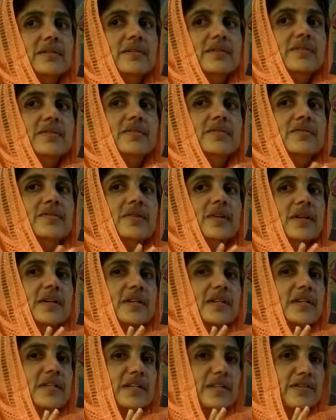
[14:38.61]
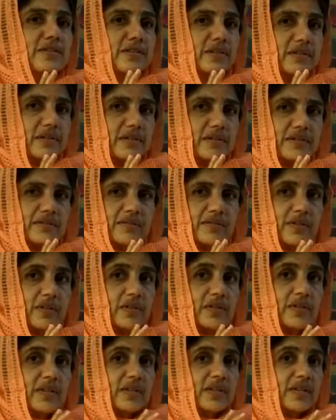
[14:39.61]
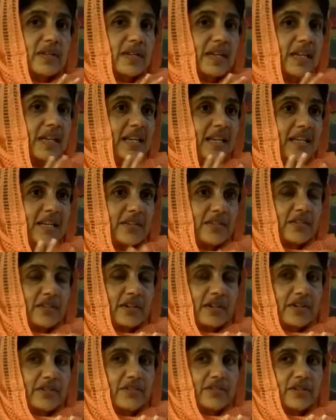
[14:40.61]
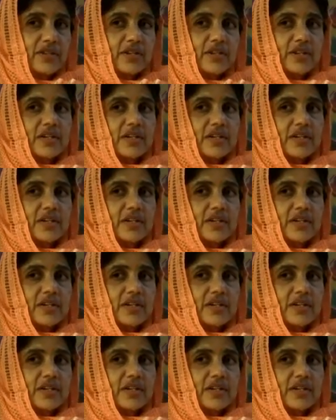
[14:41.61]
know, for a teacher. First it's an inner search,